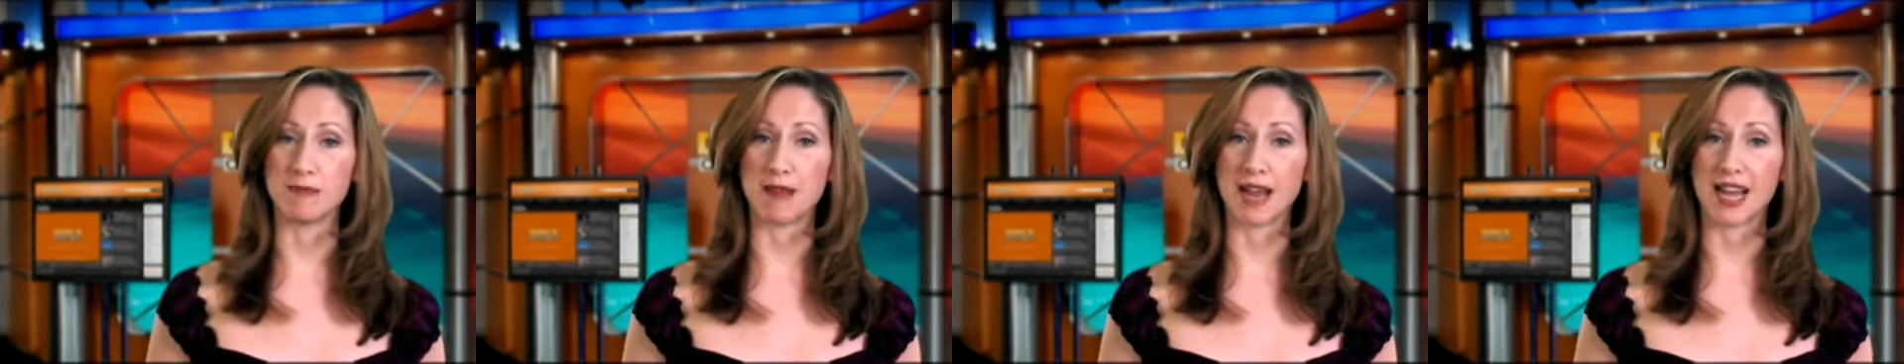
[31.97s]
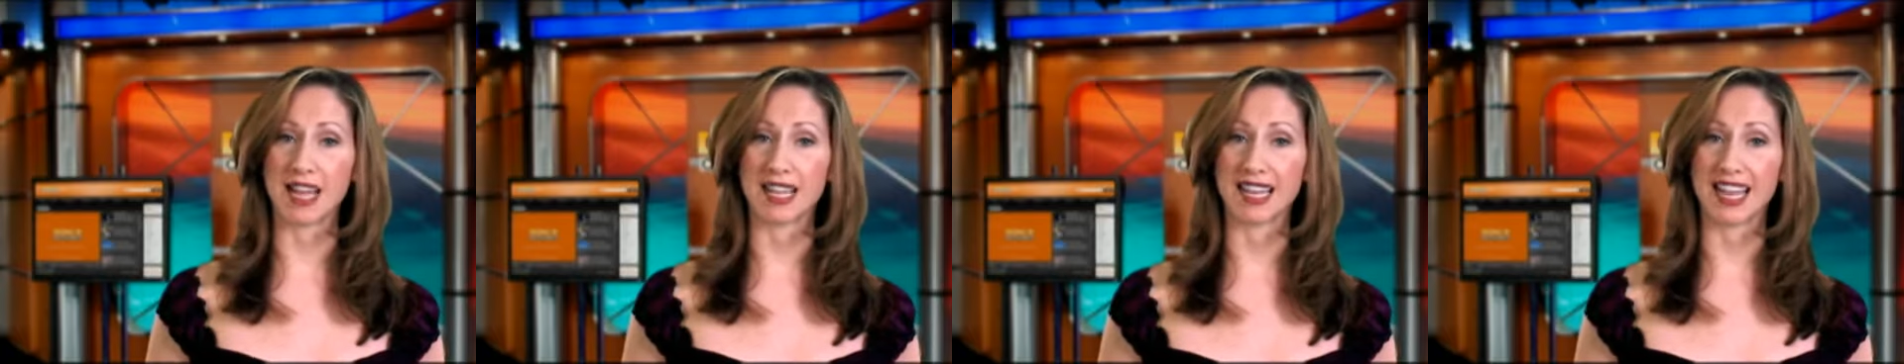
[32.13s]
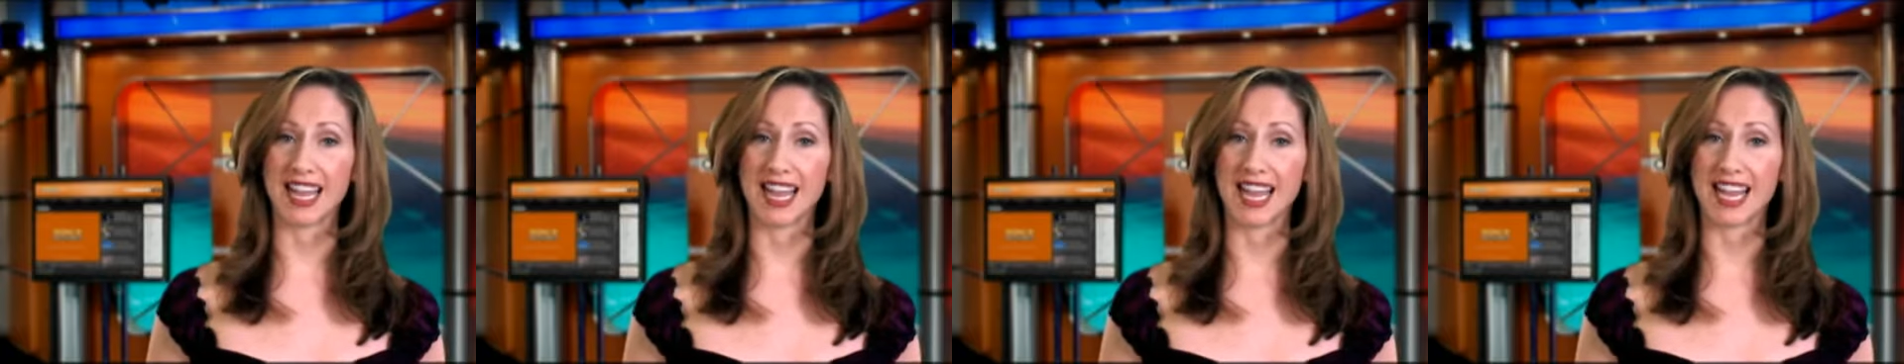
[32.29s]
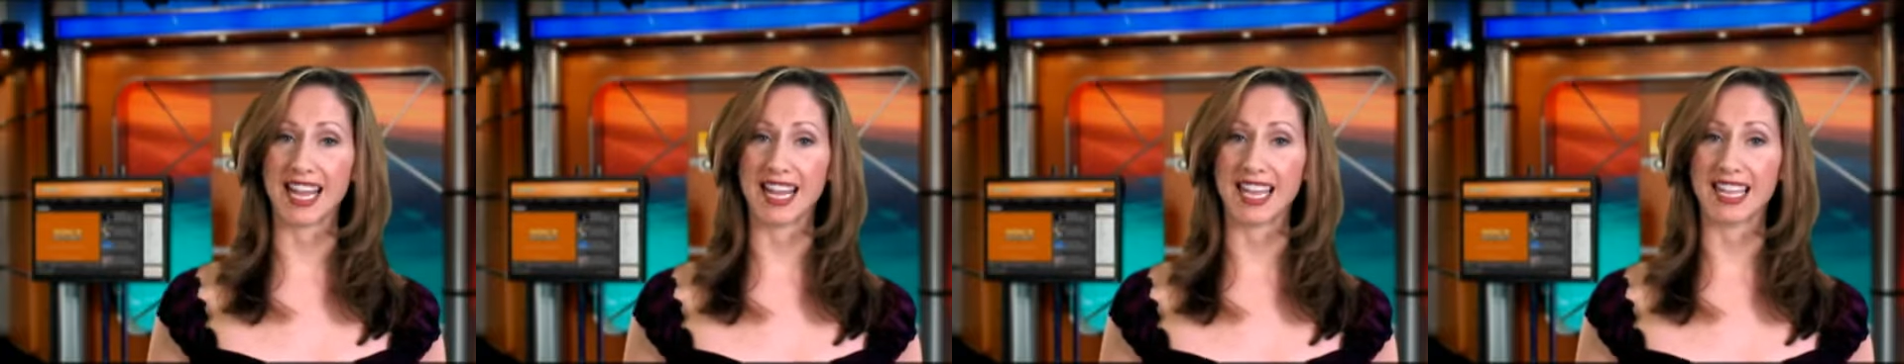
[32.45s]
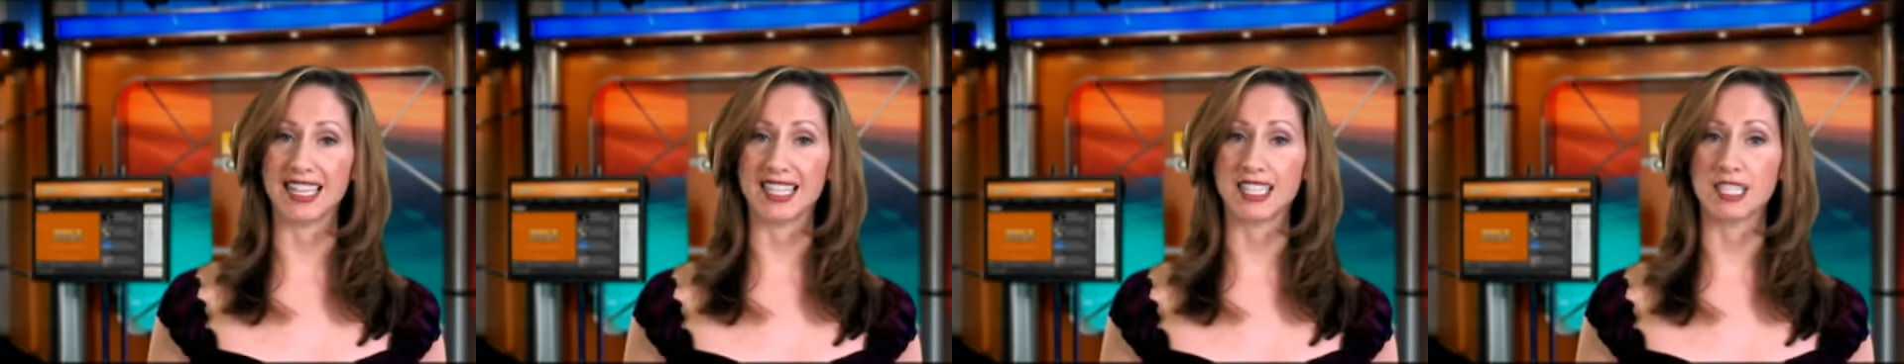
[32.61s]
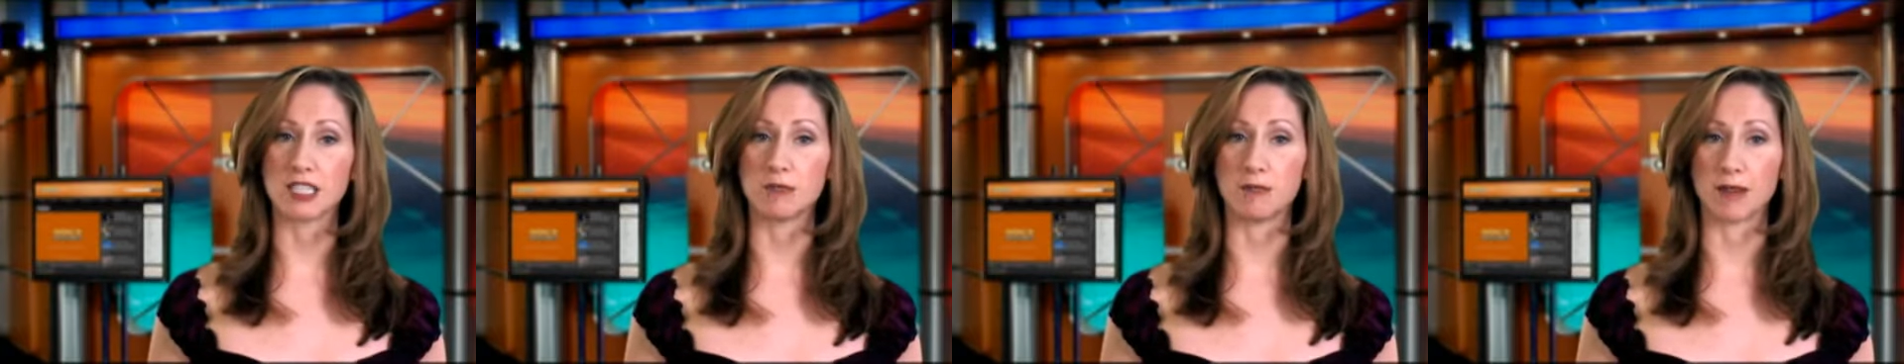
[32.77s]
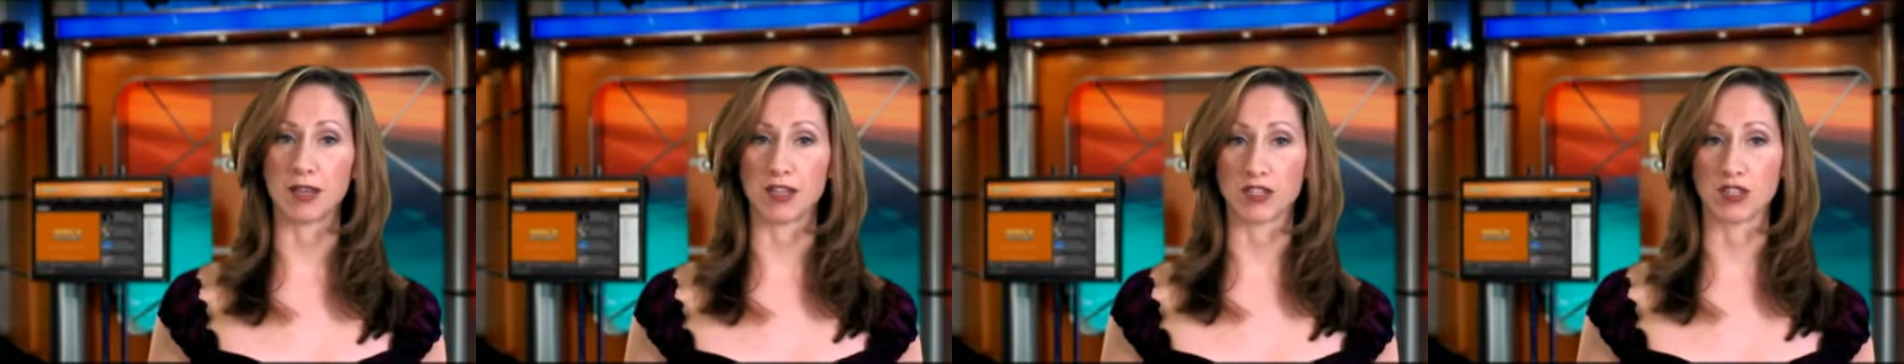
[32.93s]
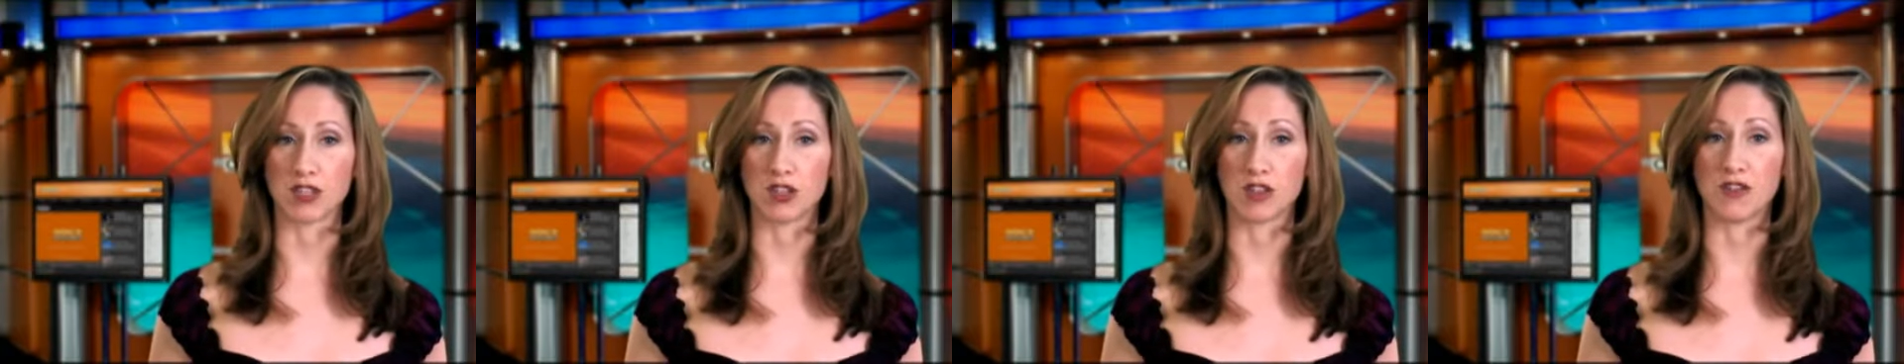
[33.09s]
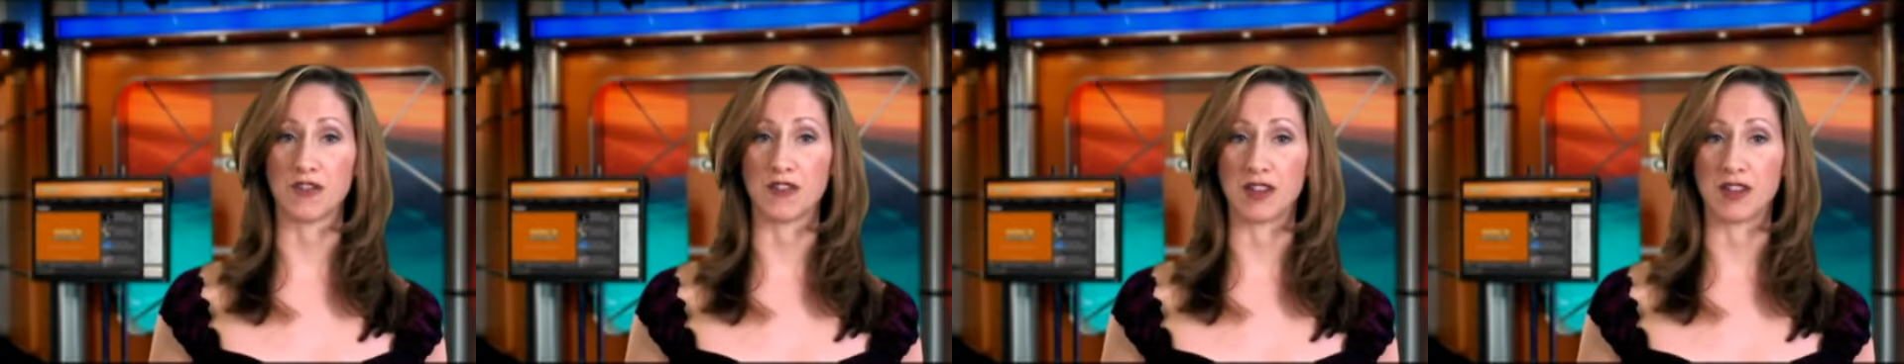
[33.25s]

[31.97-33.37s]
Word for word: Ballet in a special